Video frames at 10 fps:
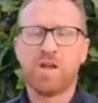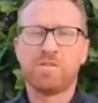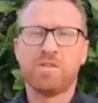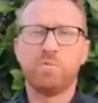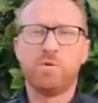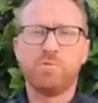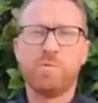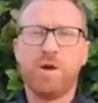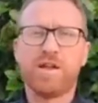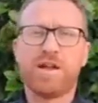and I think with
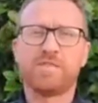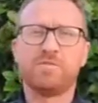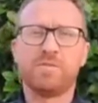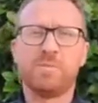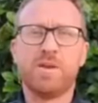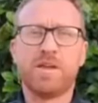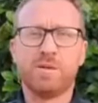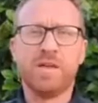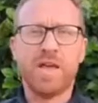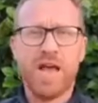the buying activity
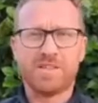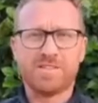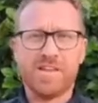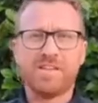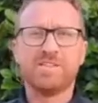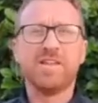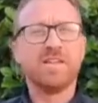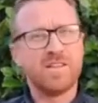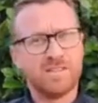being as it is,